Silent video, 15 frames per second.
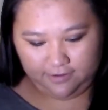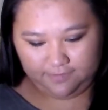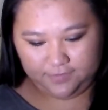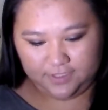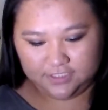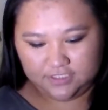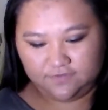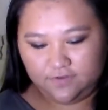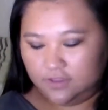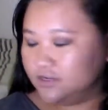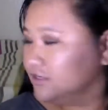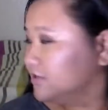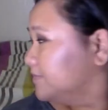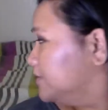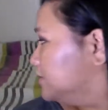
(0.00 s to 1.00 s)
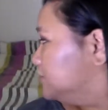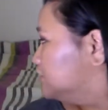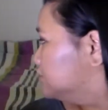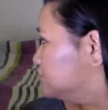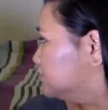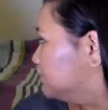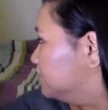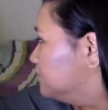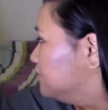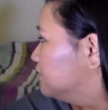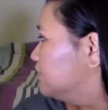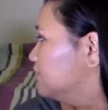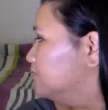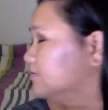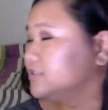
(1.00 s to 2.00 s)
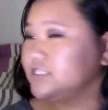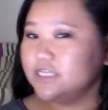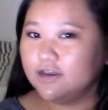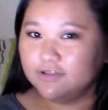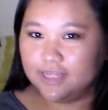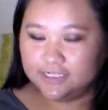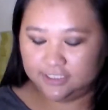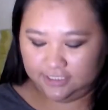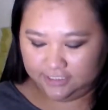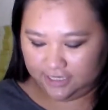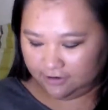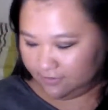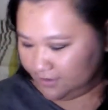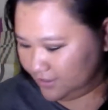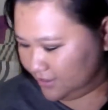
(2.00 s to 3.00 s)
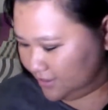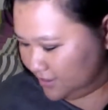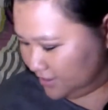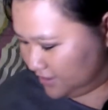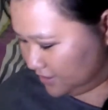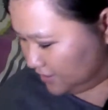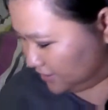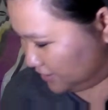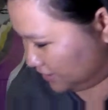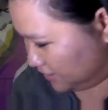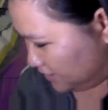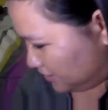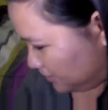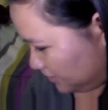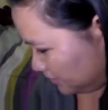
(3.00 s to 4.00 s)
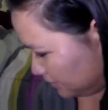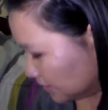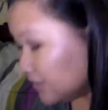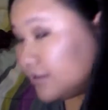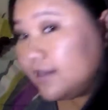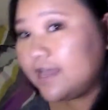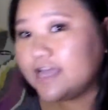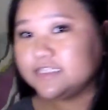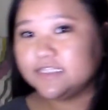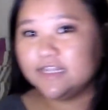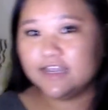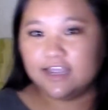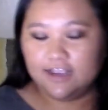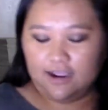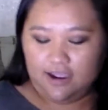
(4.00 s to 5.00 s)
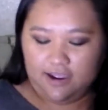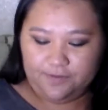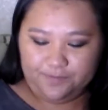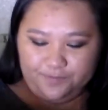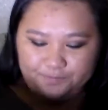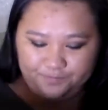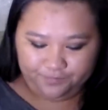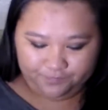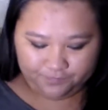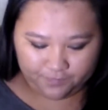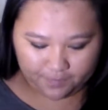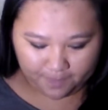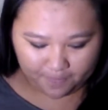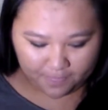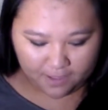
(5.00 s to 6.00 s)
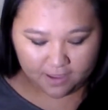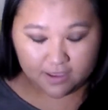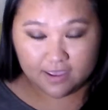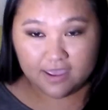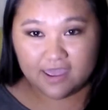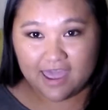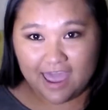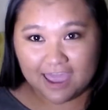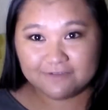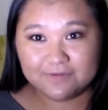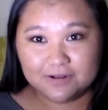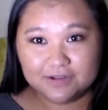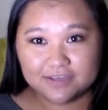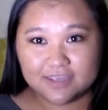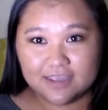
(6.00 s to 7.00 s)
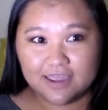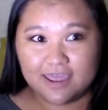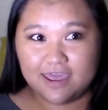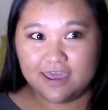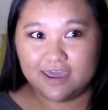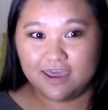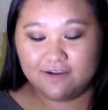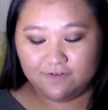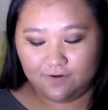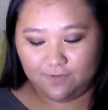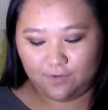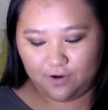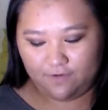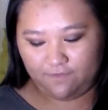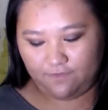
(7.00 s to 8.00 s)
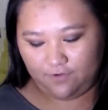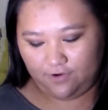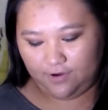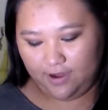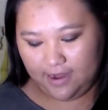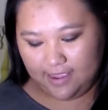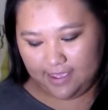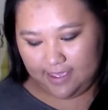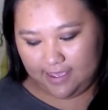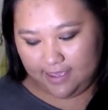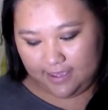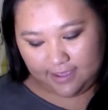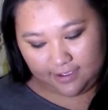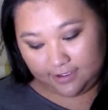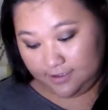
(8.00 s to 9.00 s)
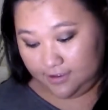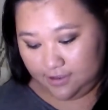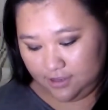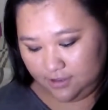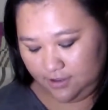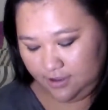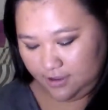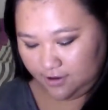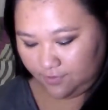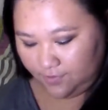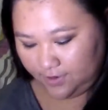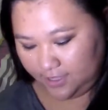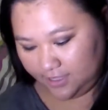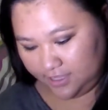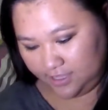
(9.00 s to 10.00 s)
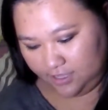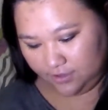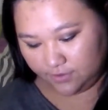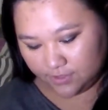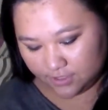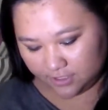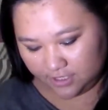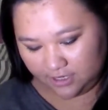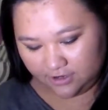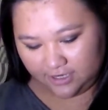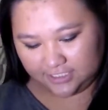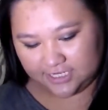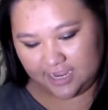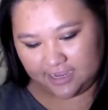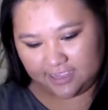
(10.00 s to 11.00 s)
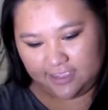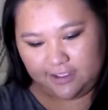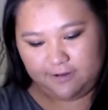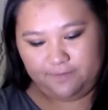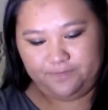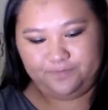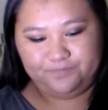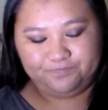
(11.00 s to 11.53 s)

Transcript: um, this is for the lookbook too. So we'll see how that turns out. And then the last thing I got, I've been looking everywhere for a a really cute utility jacket.